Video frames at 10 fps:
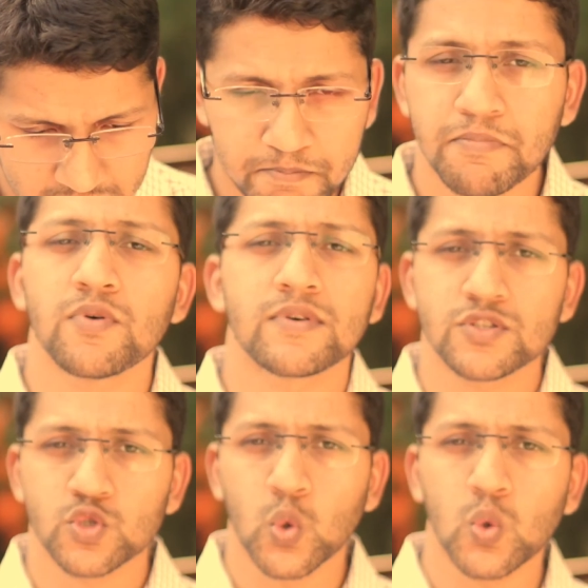The pure
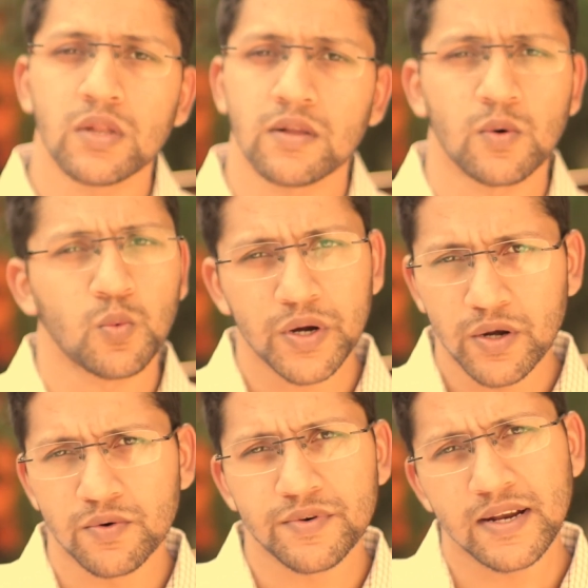soul we
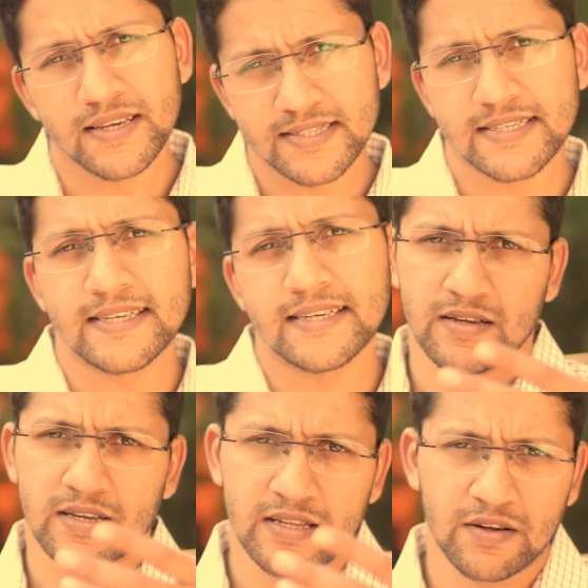don't really see
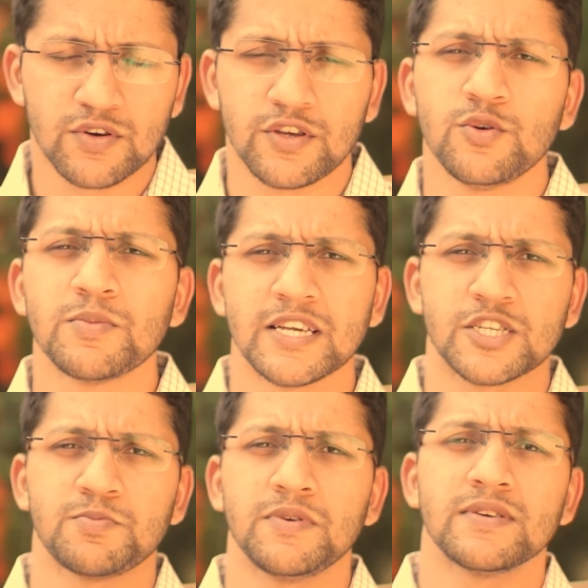in our human
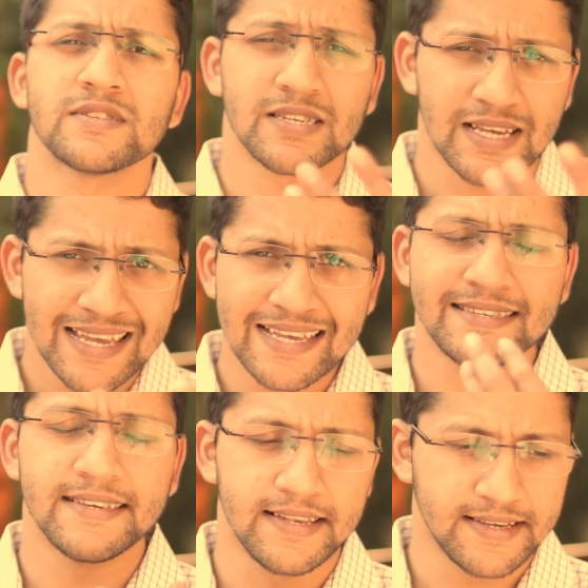experience
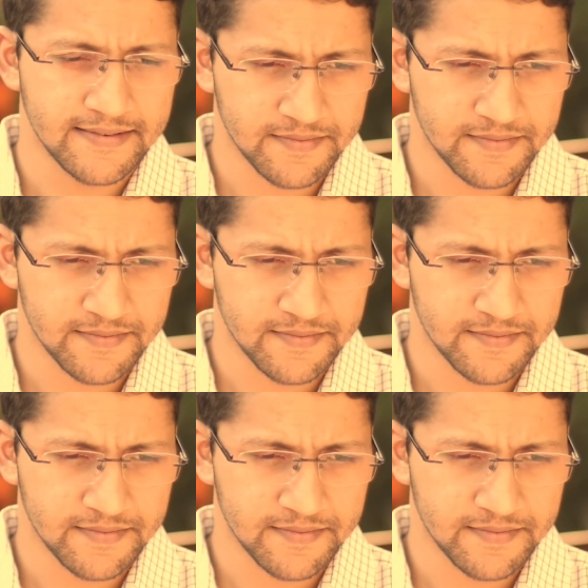easily.